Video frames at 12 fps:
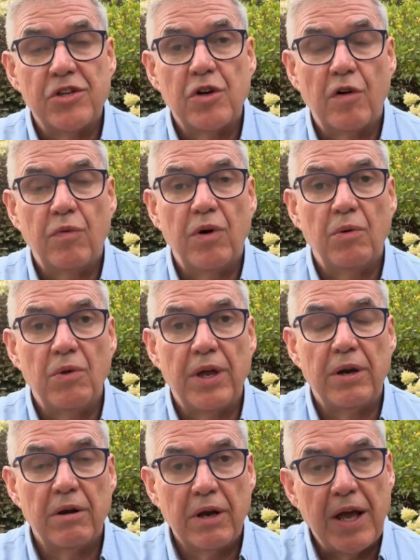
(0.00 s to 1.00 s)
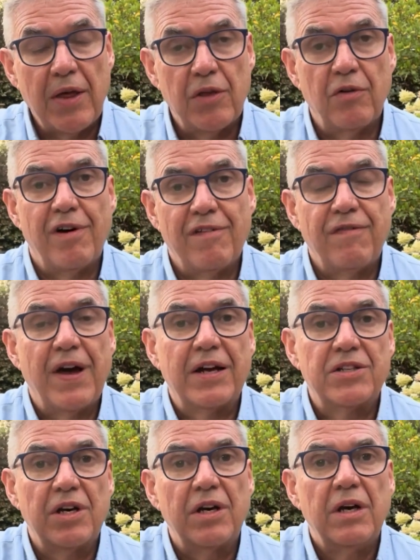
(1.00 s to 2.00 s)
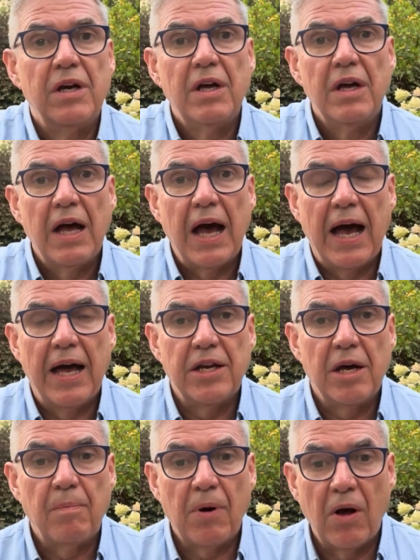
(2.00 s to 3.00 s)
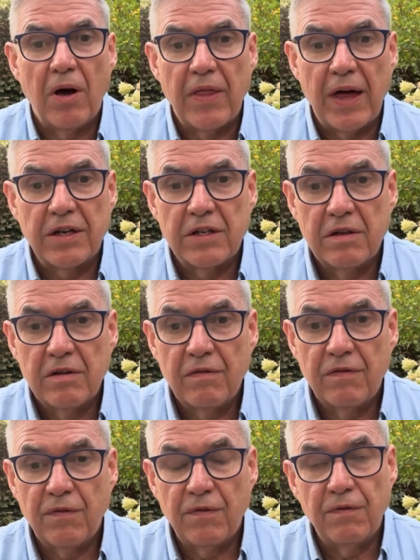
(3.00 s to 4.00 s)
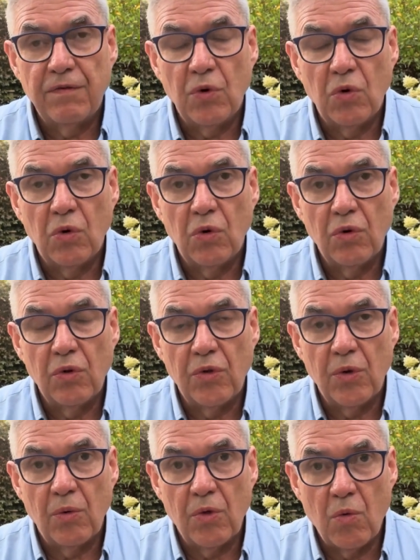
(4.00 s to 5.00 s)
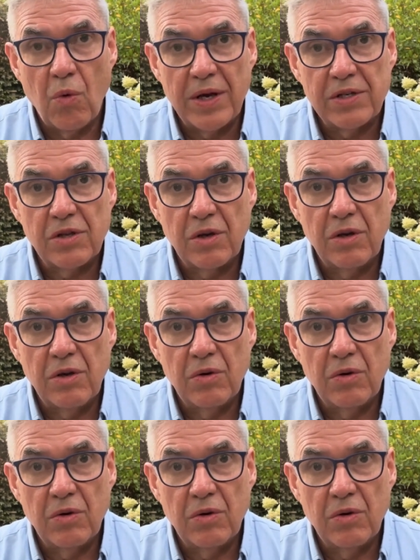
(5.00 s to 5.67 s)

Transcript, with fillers: the software will then get the right factor and apply that for the, the waste that